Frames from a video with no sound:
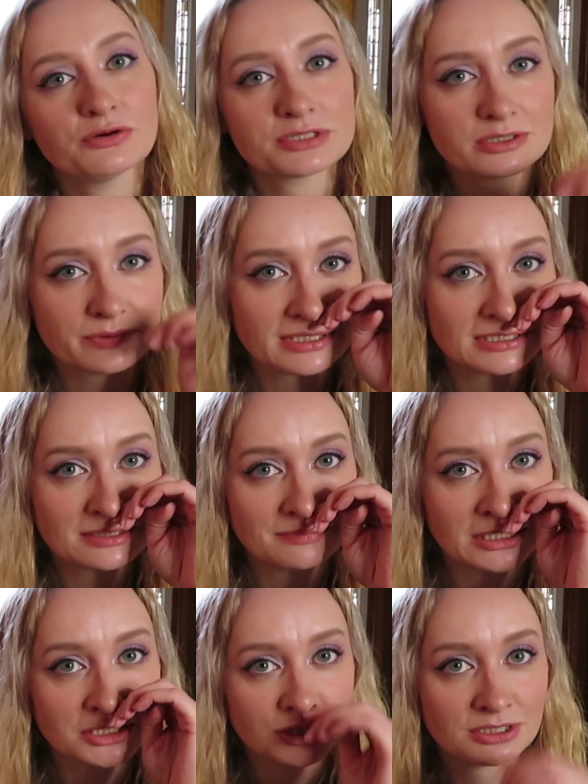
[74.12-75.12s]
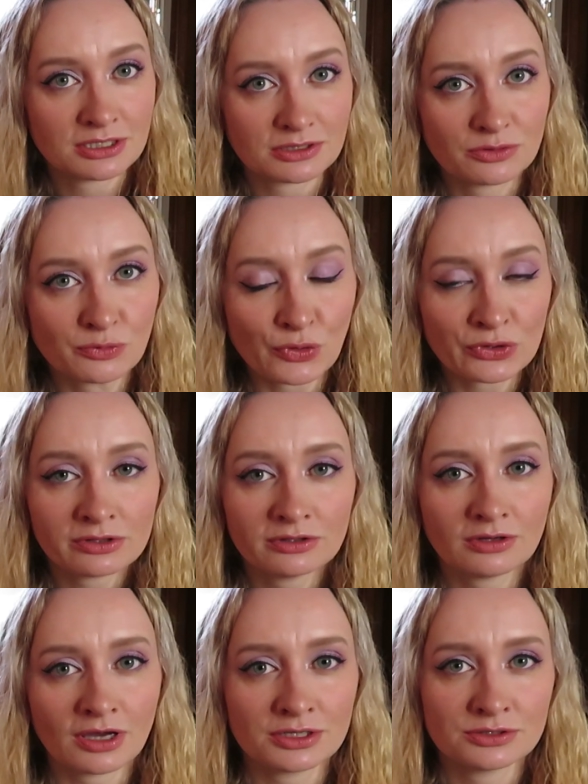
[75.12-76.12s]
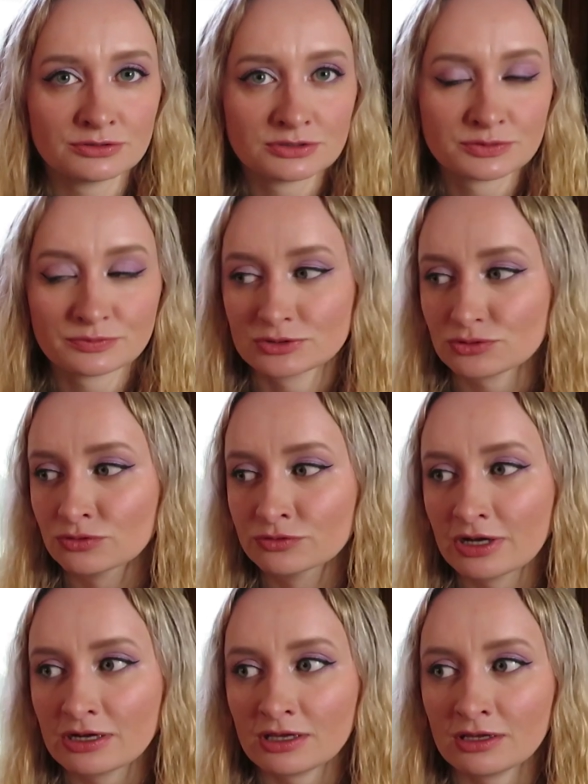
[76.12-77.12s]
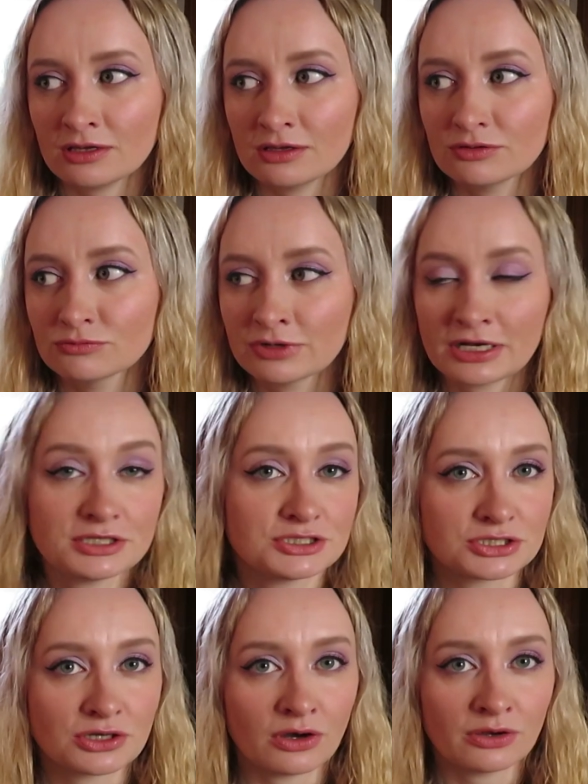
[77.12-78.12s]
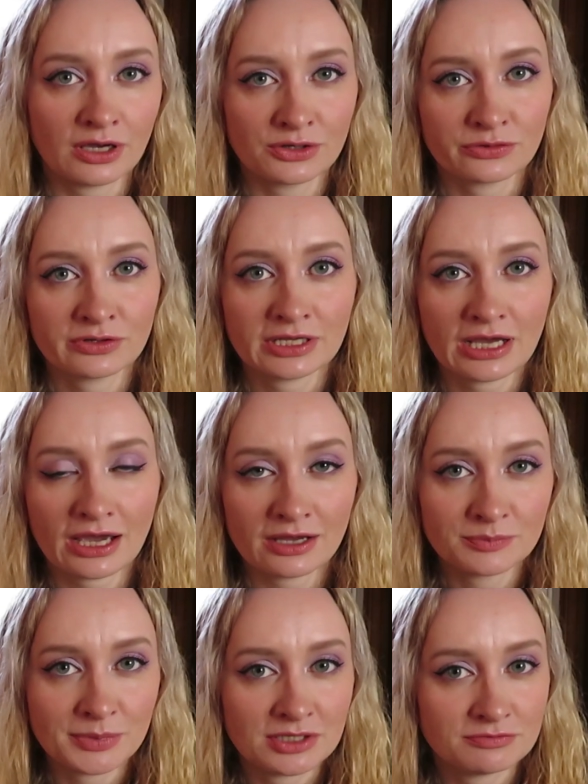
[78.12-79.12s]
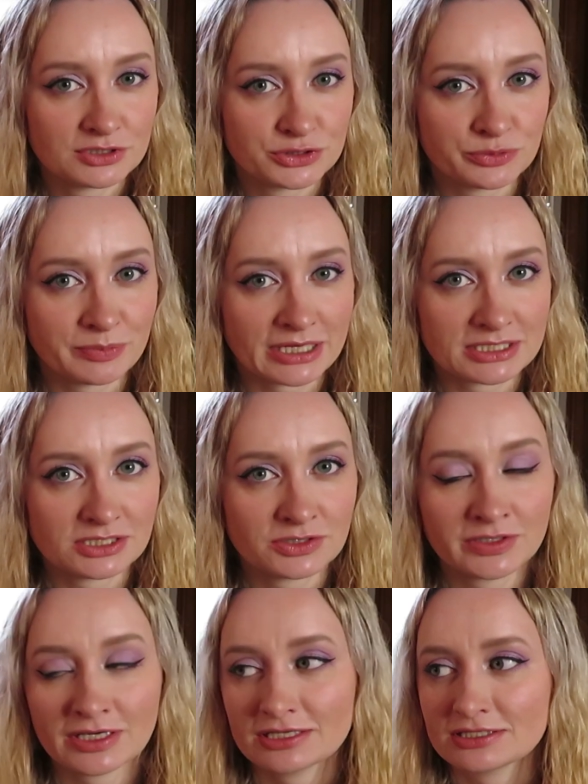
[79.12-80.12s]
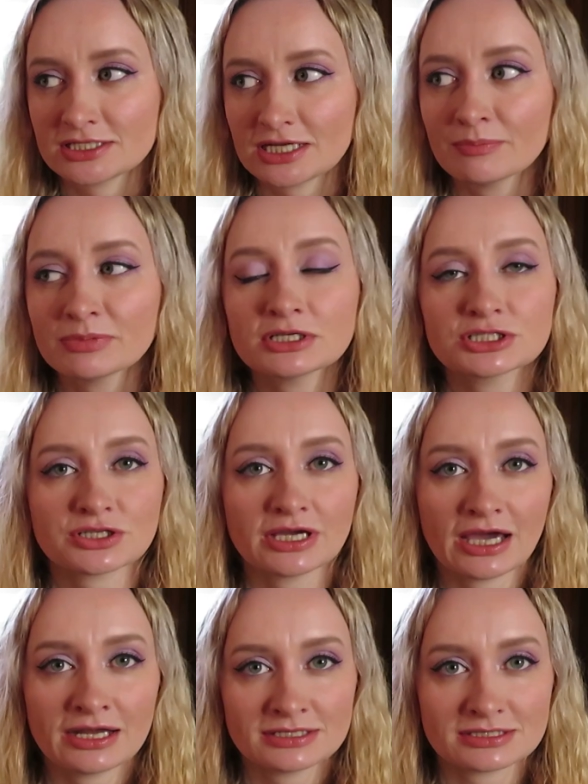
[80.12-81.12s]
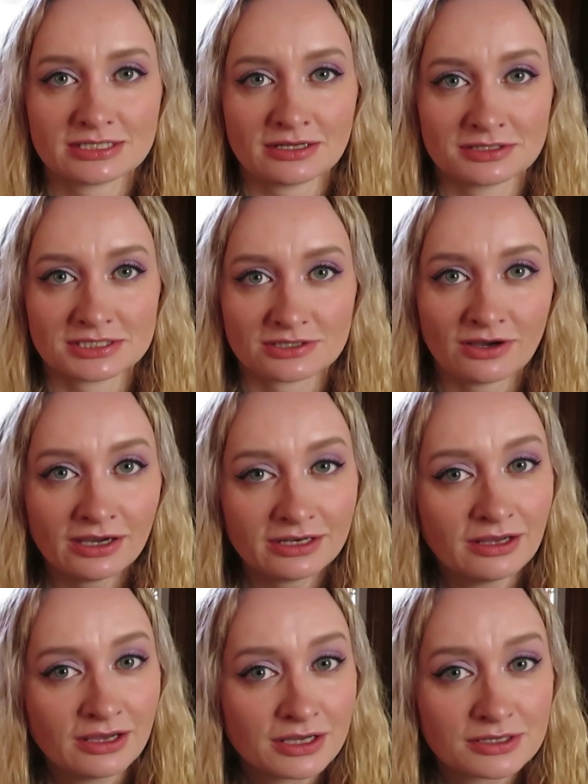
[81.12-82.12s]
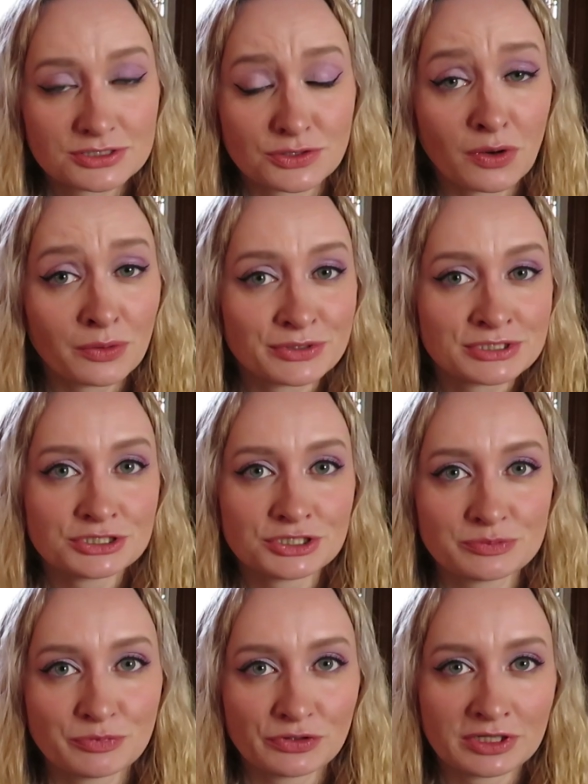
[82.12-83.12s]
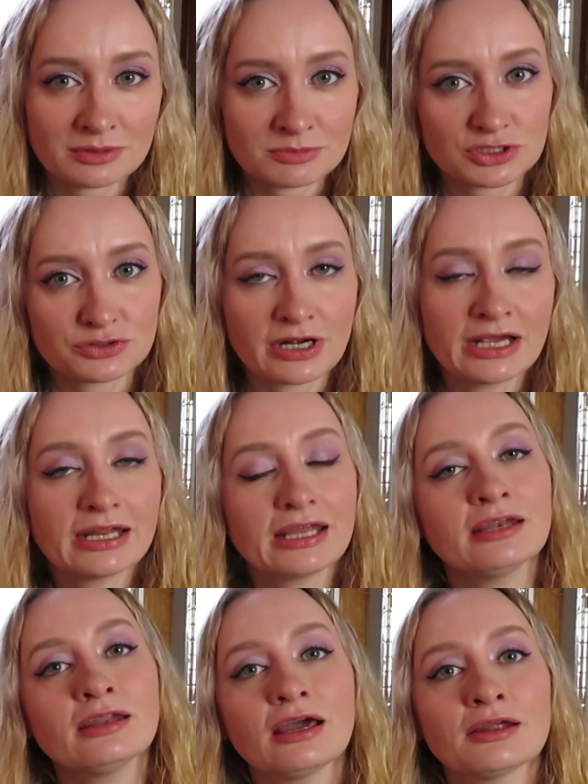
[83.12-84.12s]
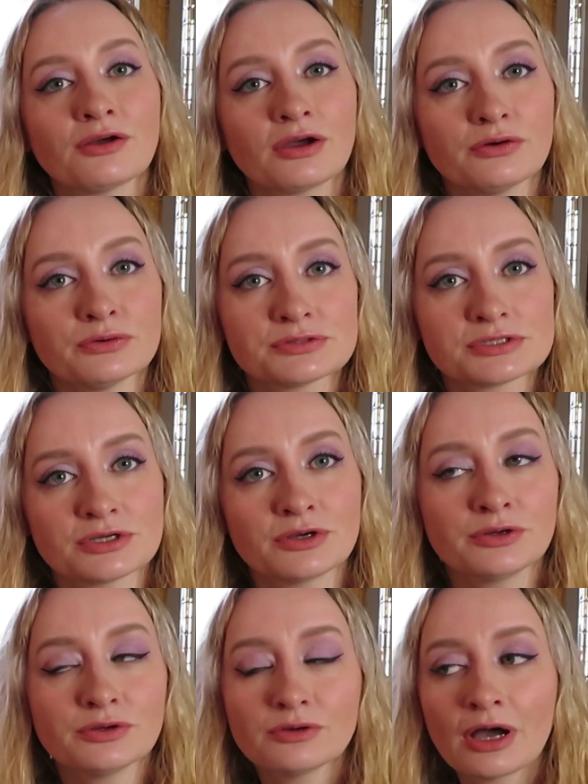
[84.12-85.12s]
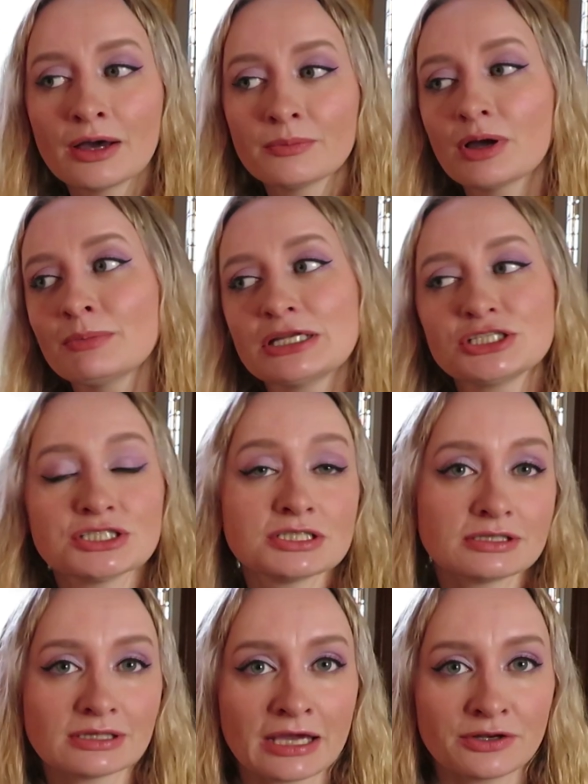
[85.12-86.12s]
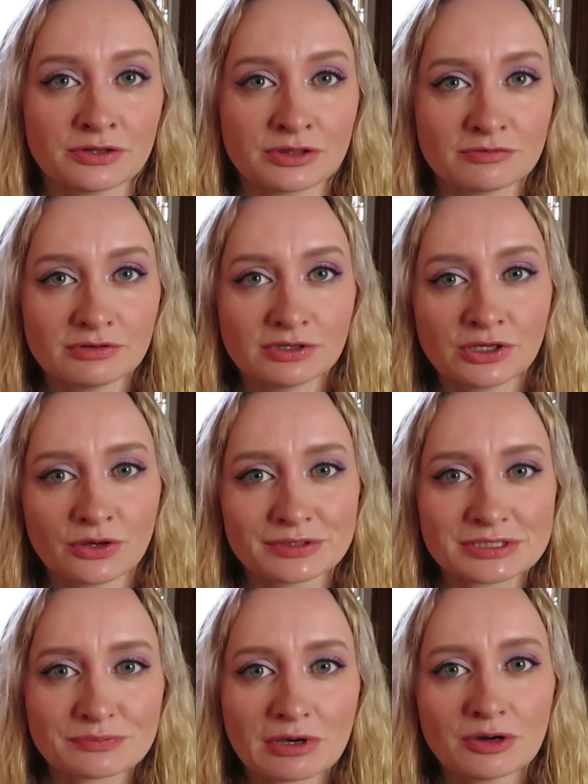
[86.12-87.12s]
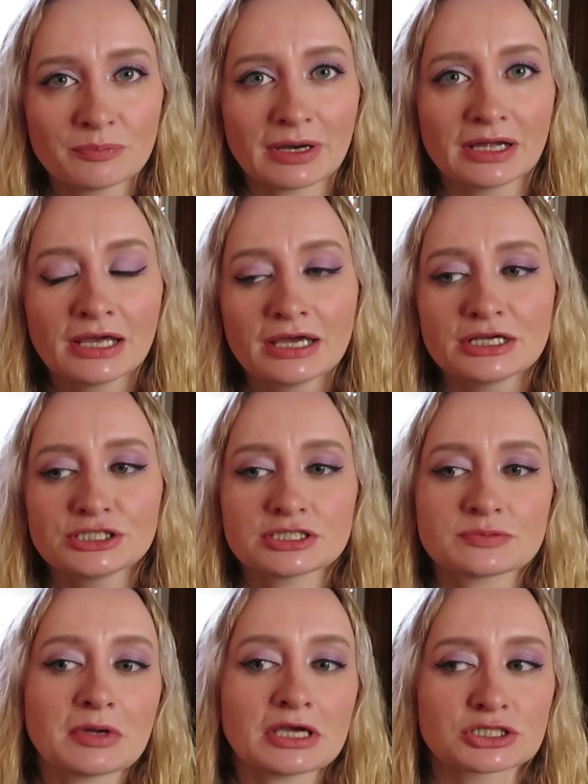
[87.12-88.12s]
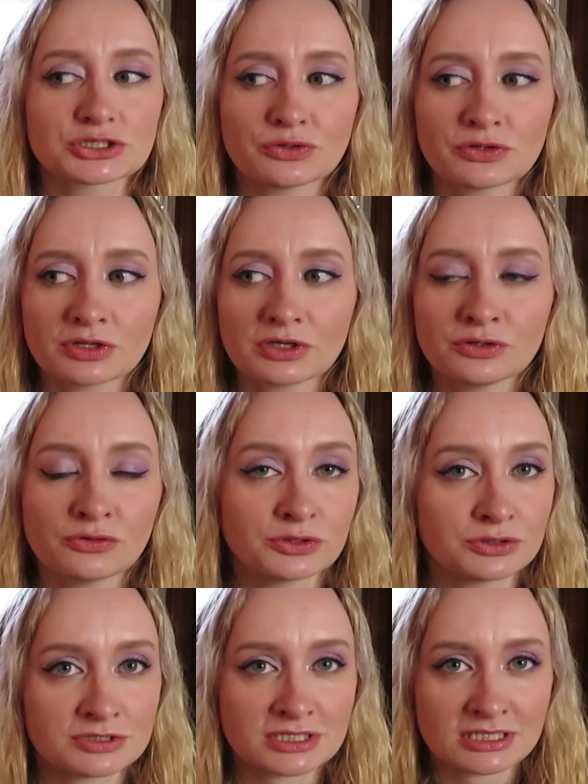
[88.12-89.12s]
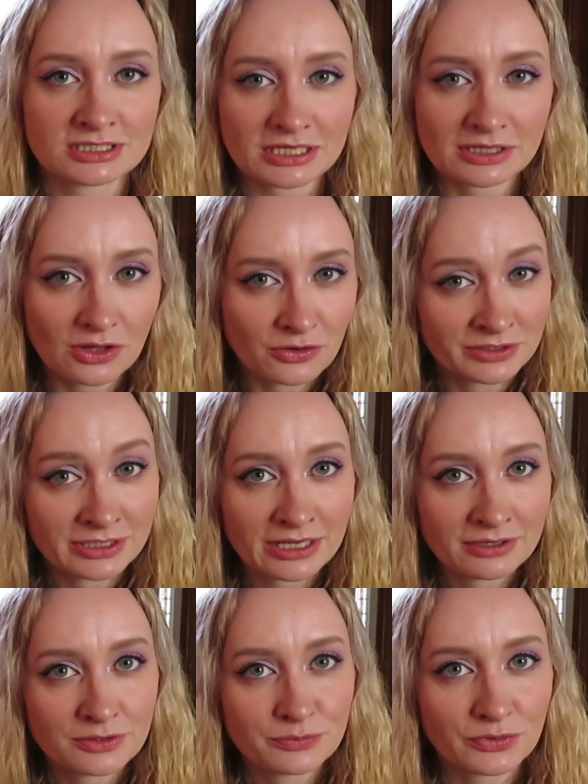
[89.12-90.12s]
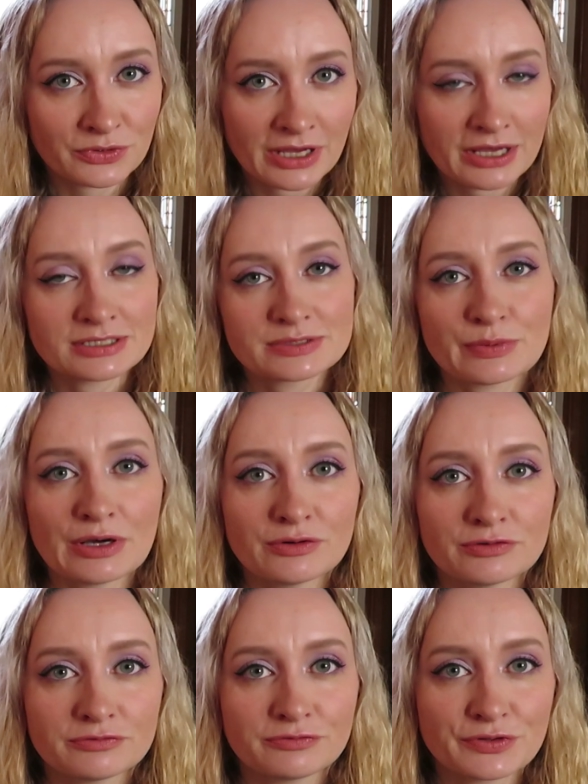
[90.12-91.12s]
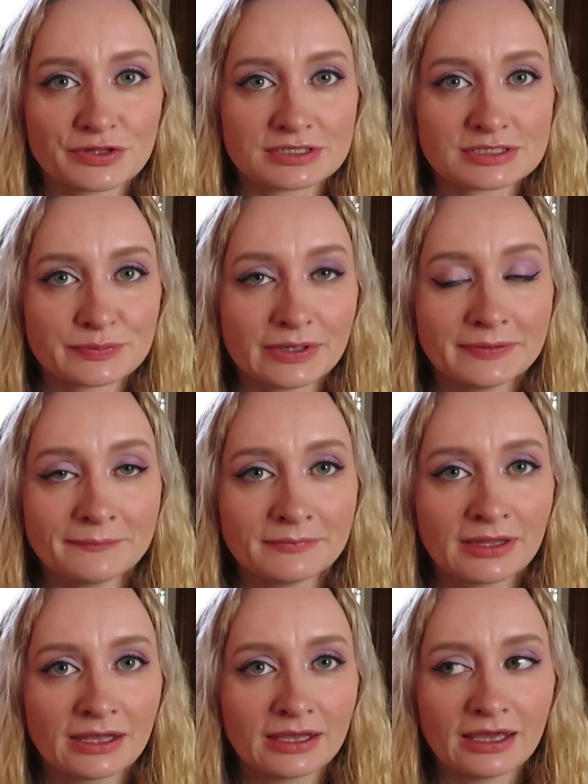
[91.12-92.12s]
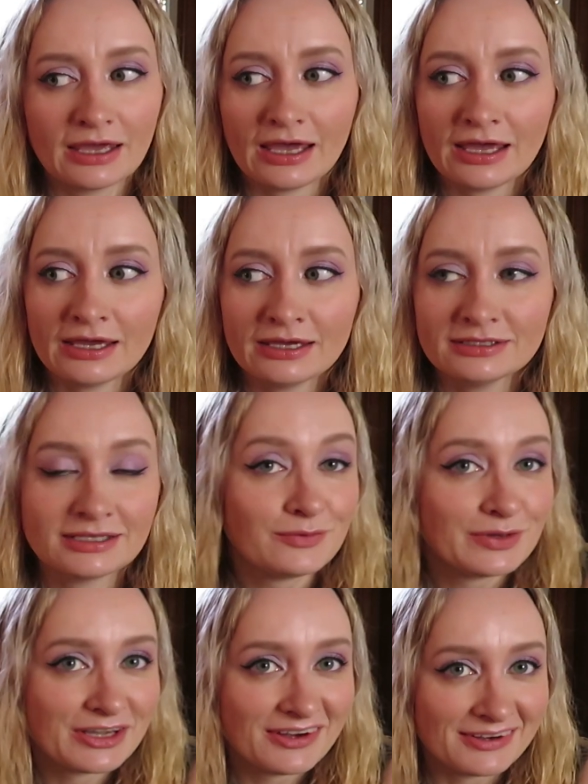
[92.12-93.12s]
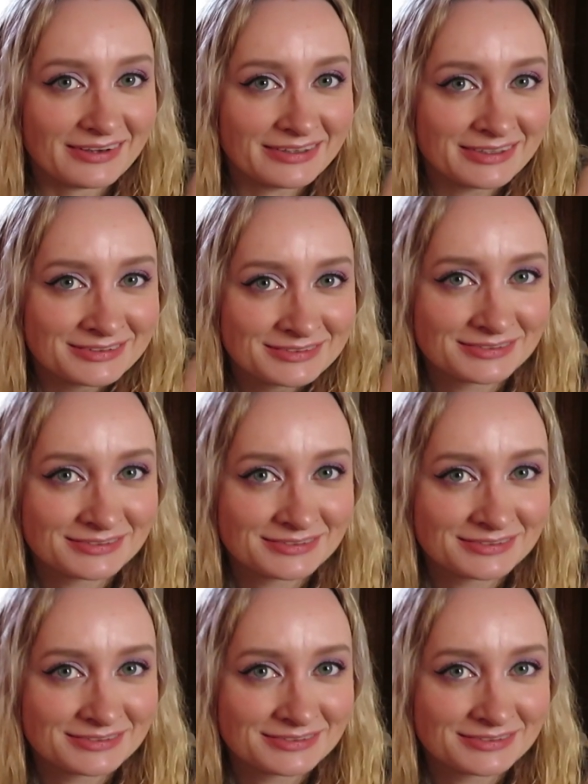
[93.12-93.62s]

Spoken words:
I also wanted to mention that the water that I used was already ready to go and already had beneficial bacteria established. I had it set aside, so I wasn't just putting them straight in. And I also, I mentioned it later in the video as well, but just make sure that you're using dechlorinated water as well for this one. And here we go.